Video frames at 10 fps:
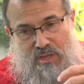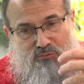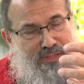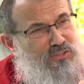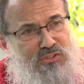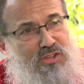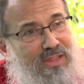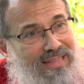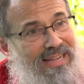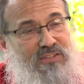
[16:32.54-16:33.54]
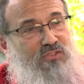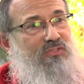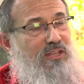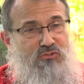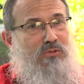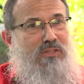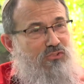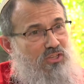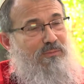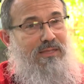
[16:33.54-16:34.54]
relation to the land is not true
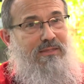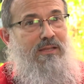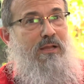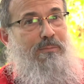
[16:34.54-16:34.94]
legitimate,